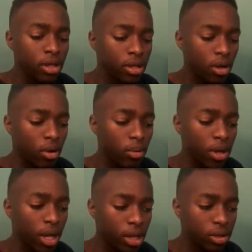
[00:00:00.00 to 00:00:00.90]
So we
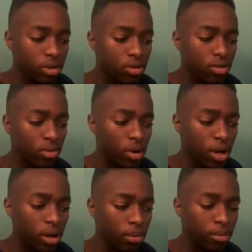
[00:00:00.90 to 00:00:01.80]
get into
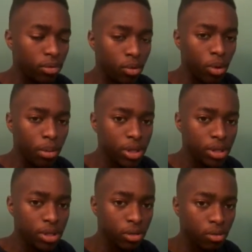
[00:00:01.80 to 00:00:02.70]
the
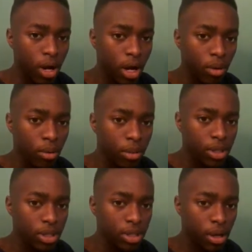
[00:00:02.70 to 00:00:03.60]
Raw
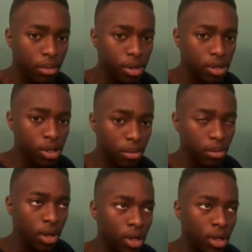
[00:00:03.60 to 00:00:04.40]
Women's Championship,